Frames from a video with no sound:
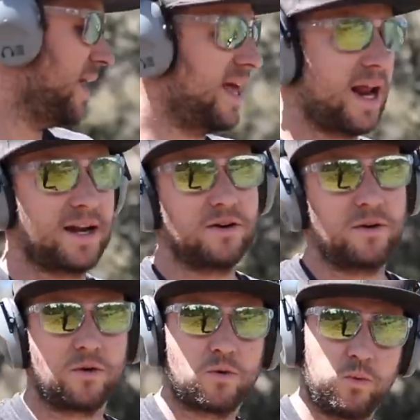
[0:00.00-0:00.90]
and I don't
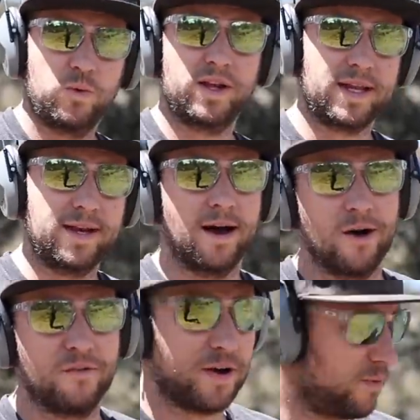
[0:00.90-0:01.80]
really
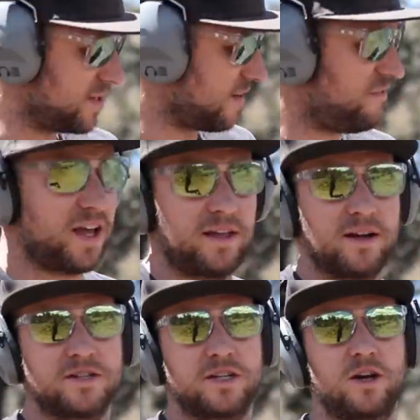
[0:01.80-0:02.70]
know if it was a
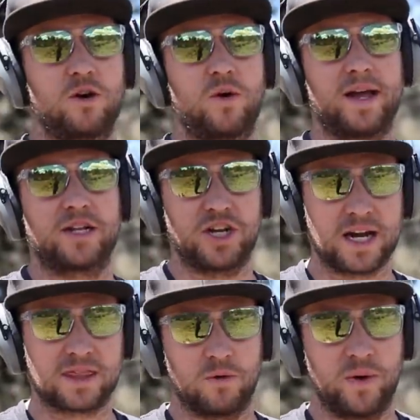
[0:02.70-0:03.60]
failure to
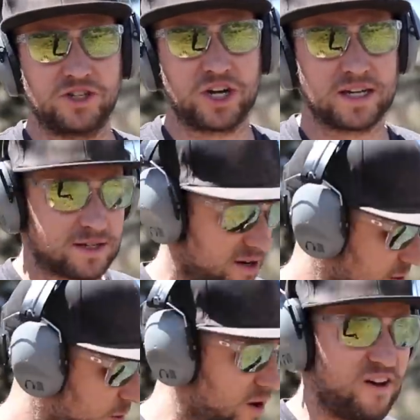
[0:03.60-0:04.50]
eject the
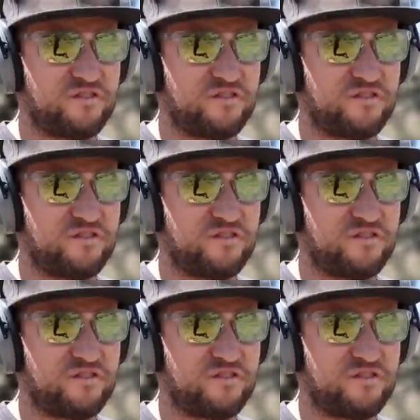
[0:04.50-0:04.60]
Winchester or a